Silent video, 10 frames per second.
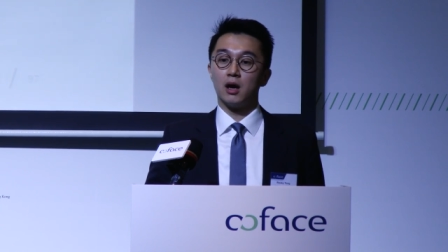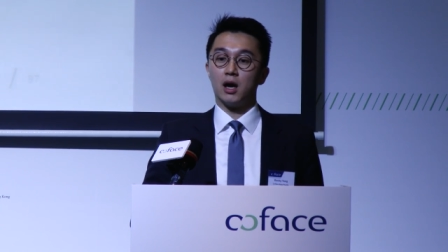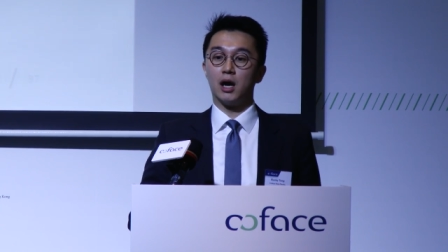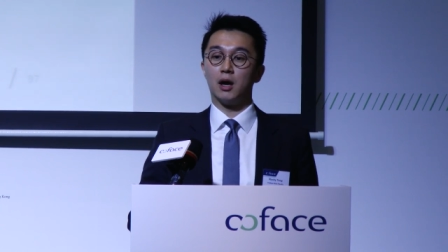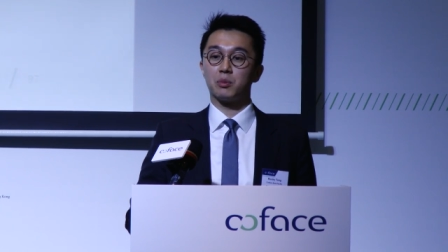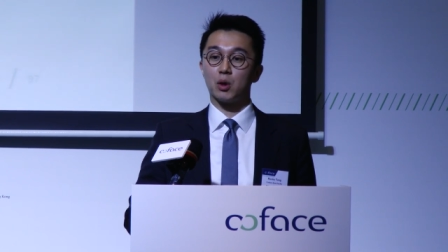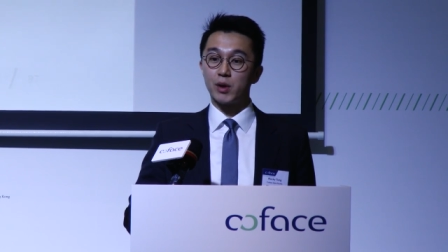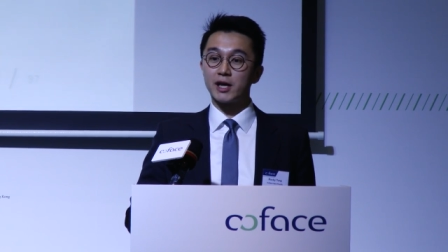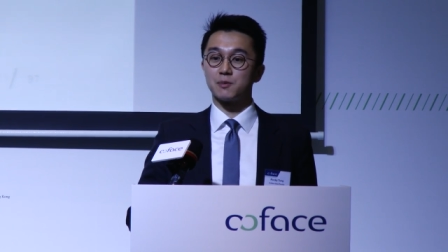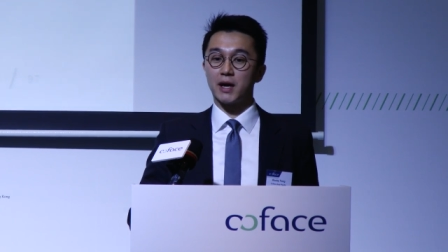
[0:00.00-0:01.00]
Um,
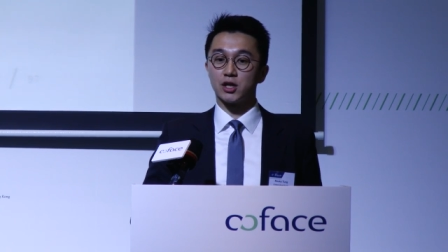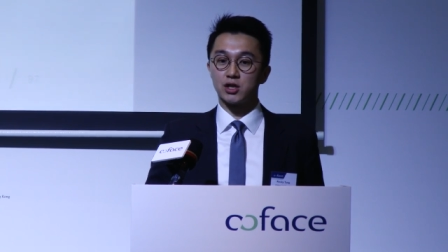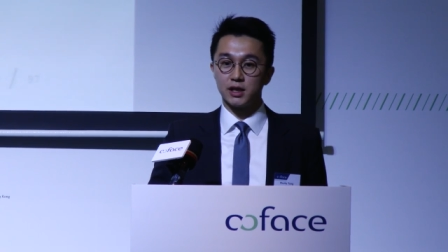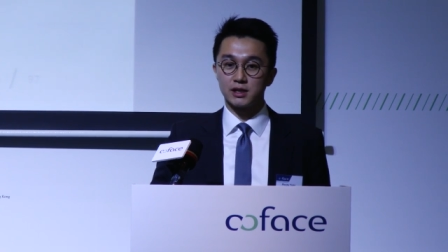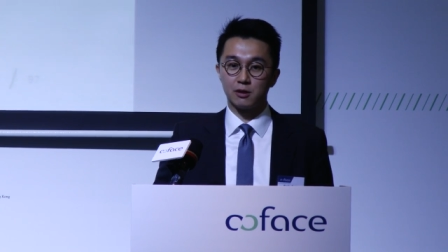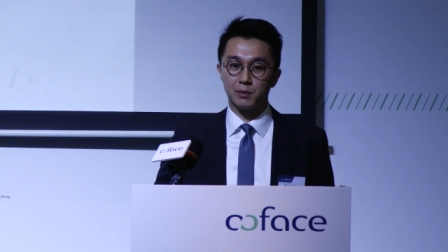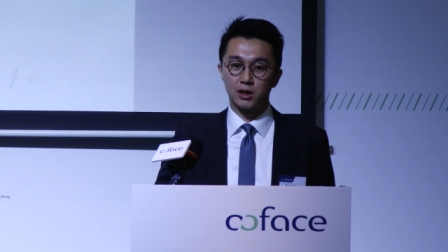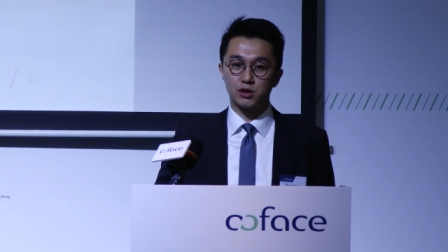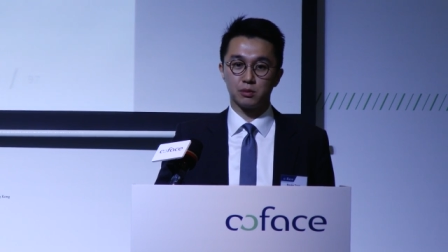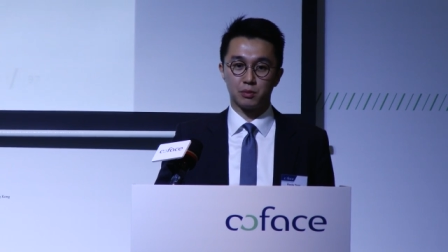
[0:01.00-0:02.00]
we expect the Chinese
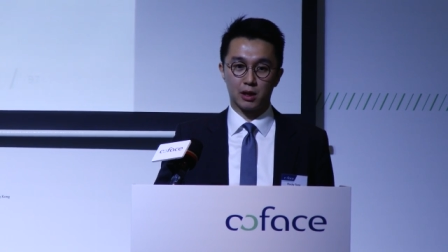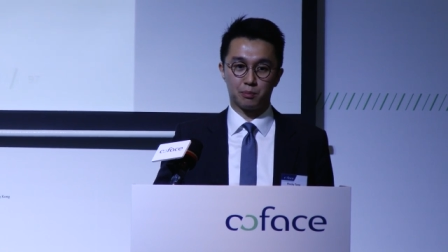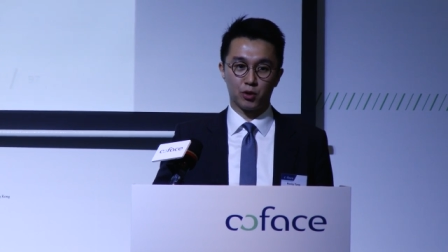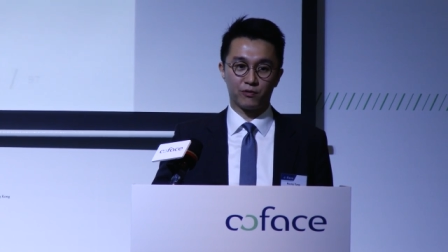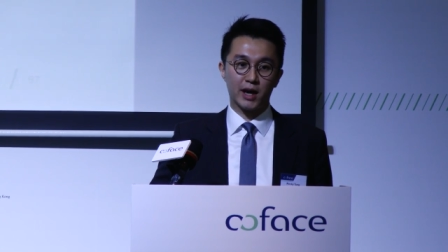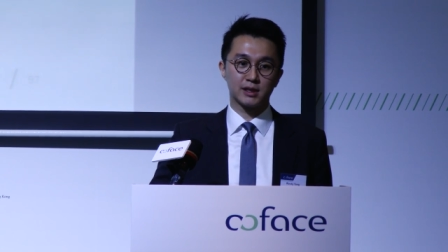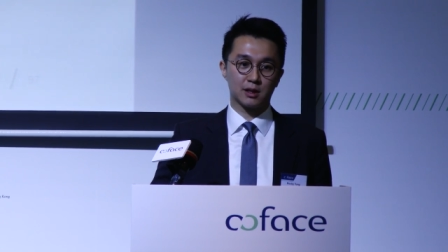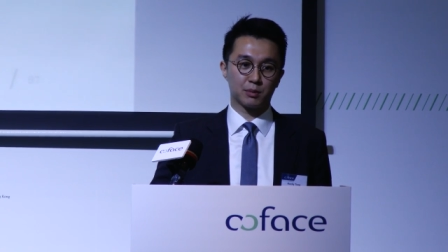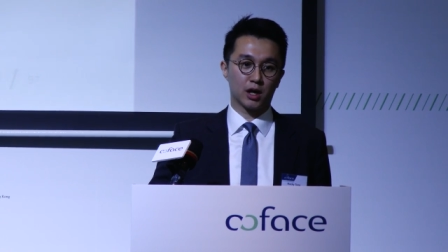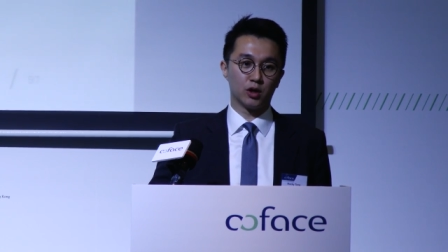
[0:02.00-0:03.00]
government to uh, provide
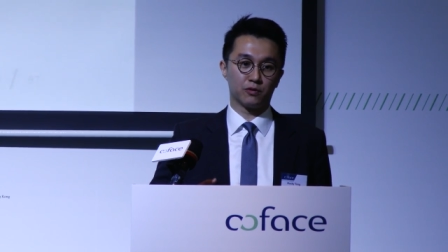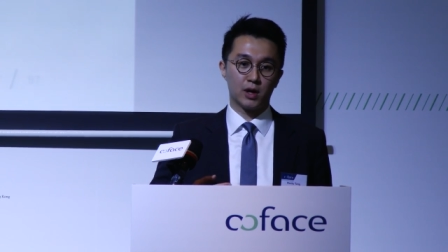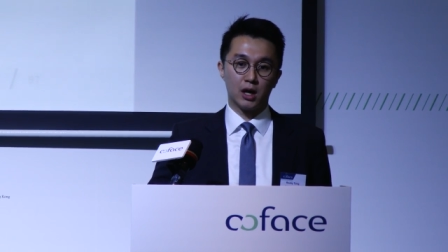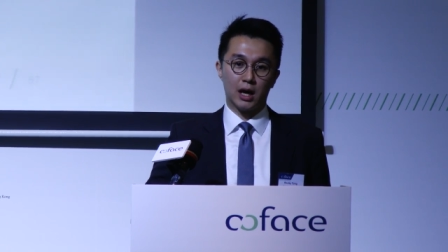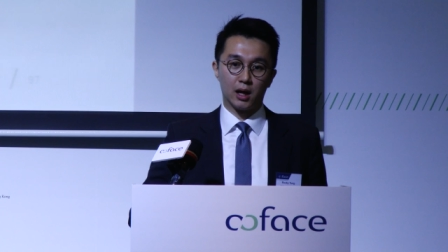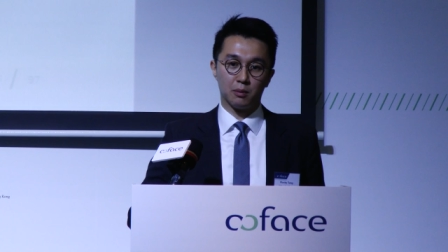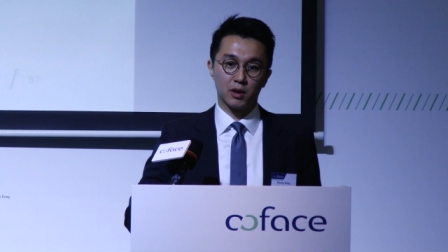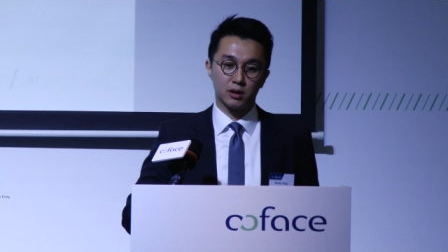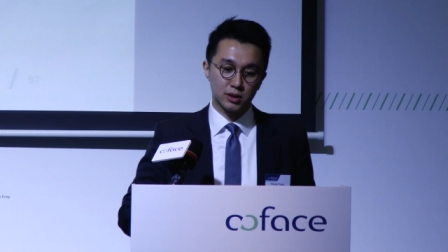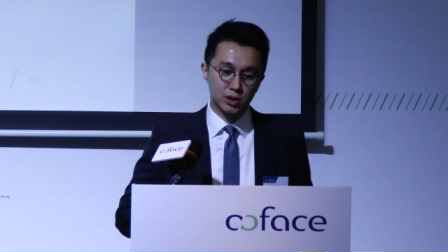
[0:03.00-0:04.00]
some kind of uh,
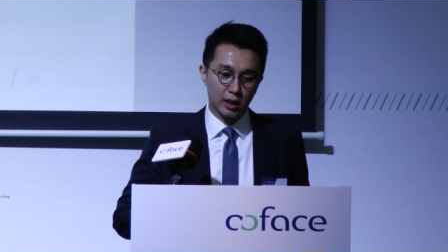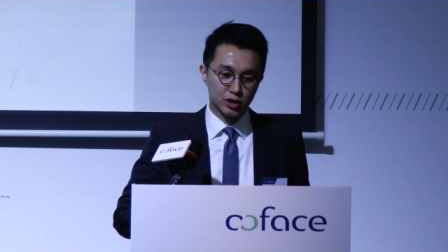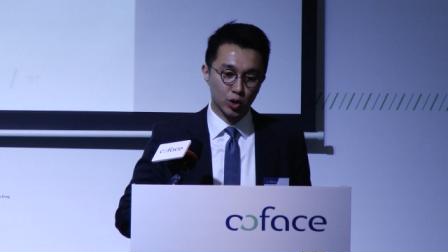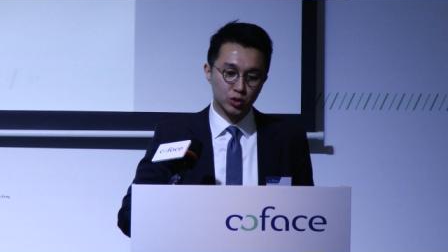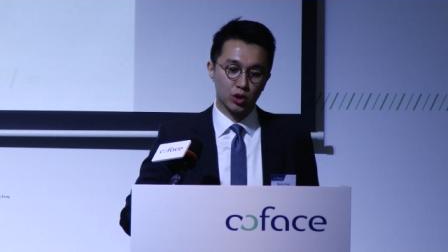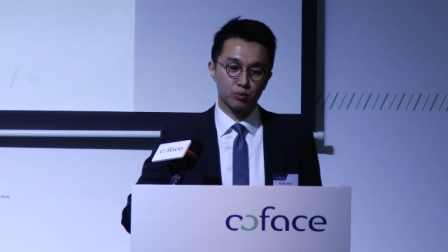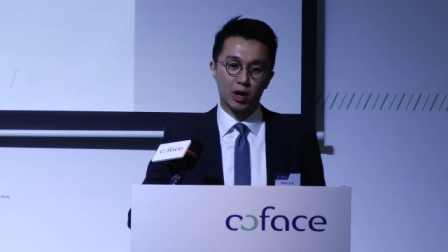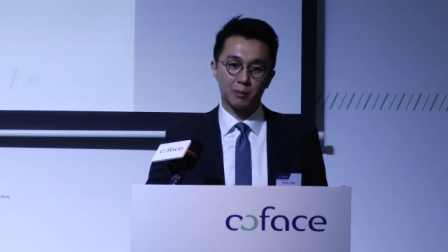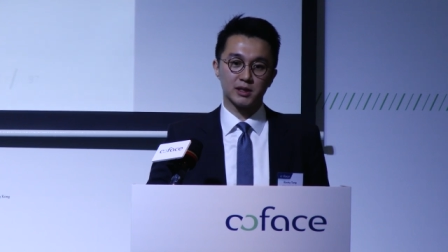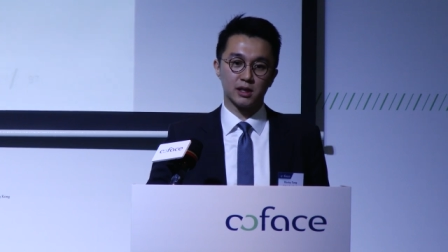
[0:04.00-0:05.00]
short-term
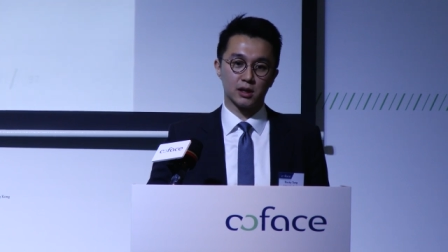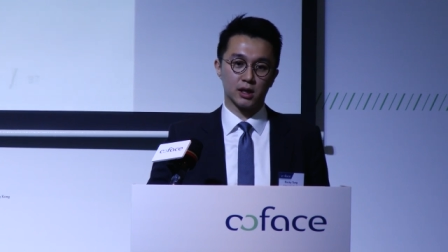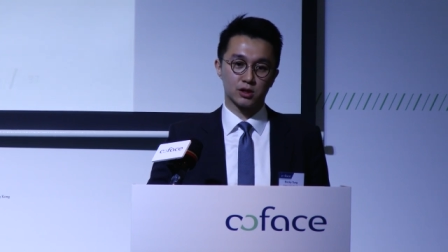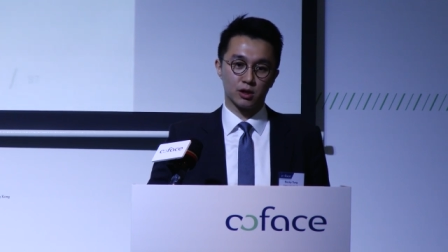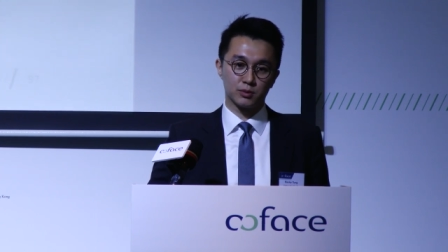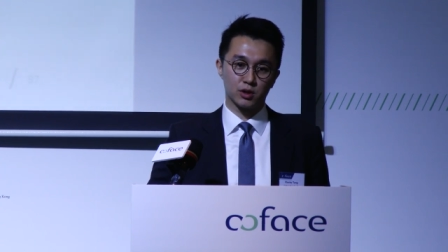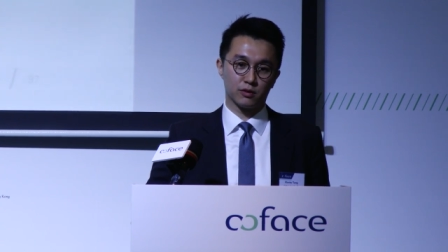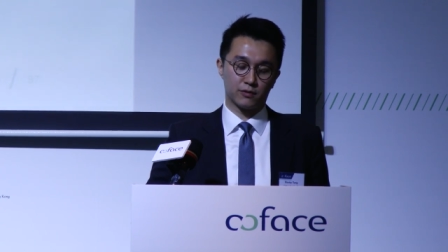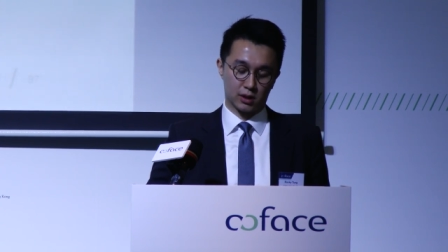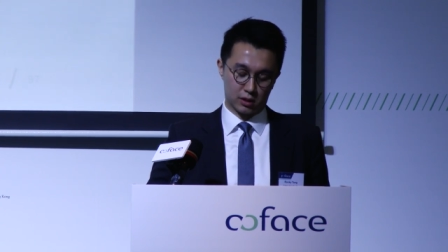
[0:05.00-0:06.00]
remedy in terms
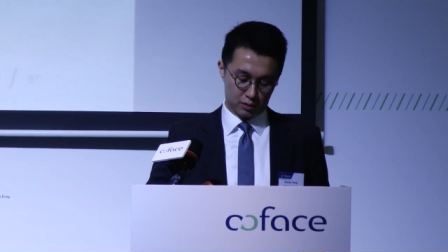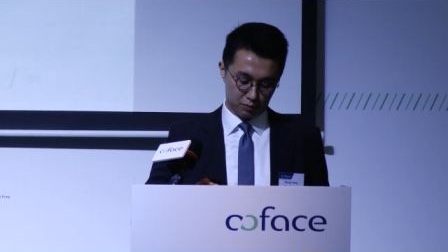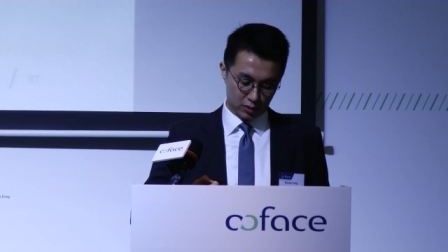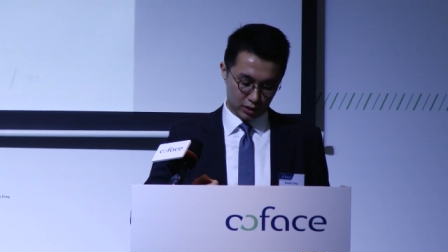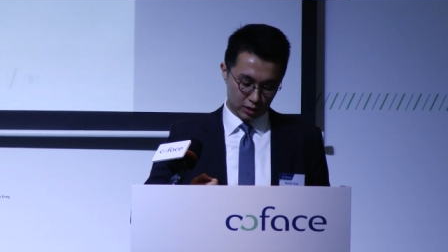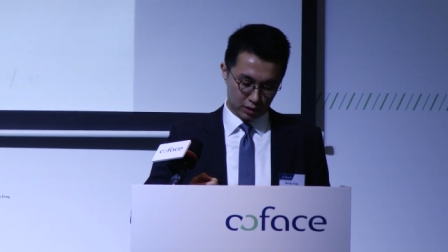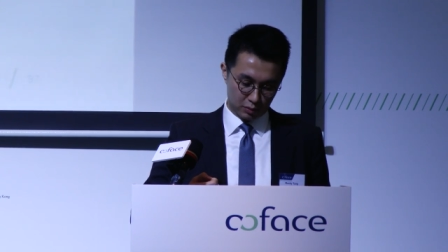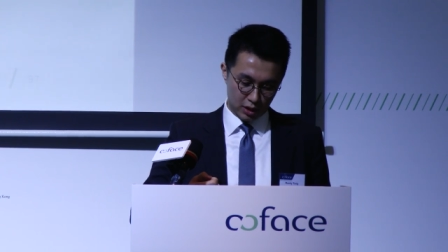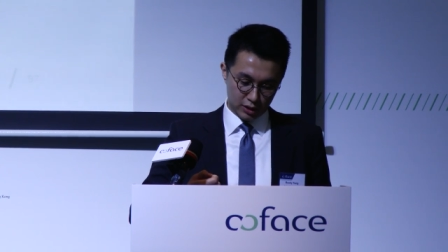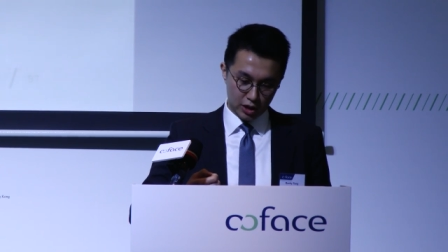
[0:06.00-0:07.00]
of um, uh,
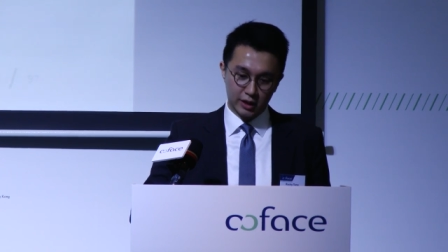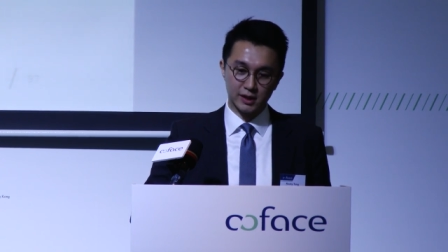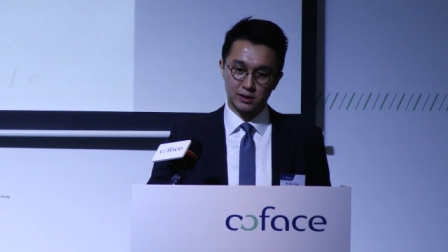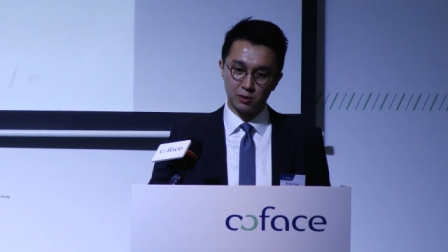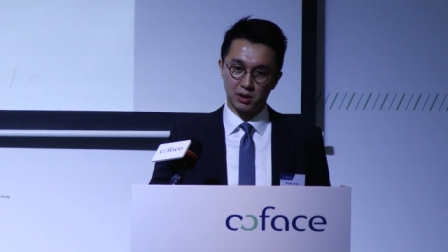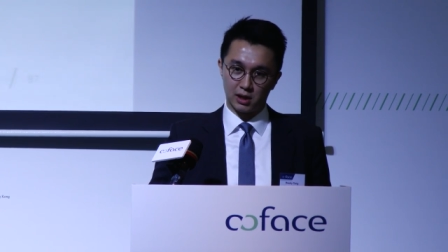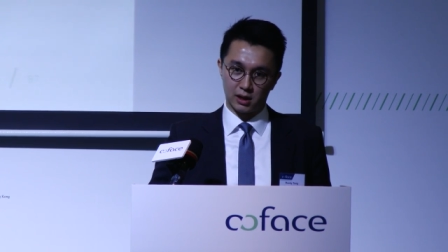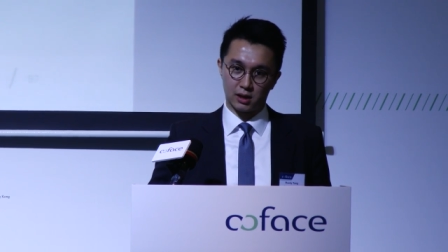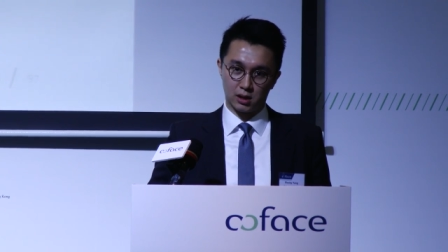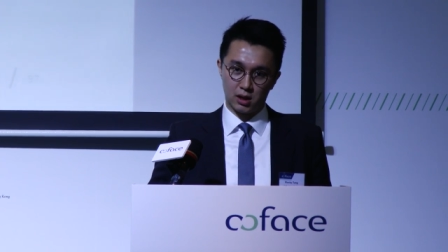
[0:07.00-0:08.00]
target
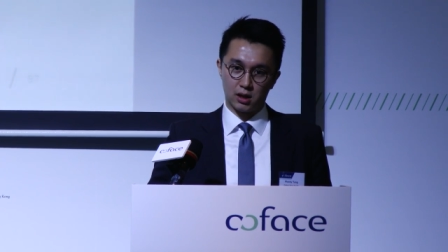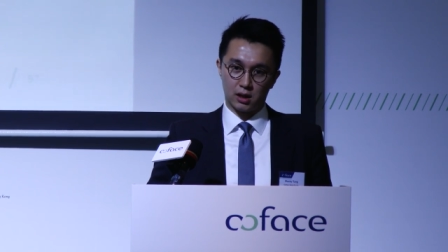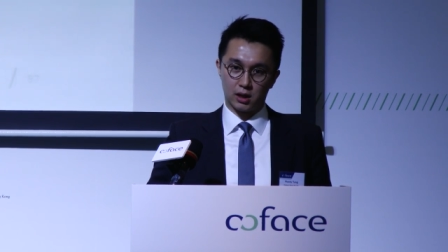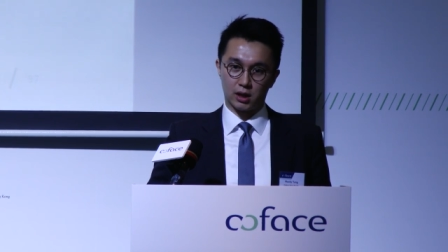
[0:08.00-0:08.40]
stimuli uh,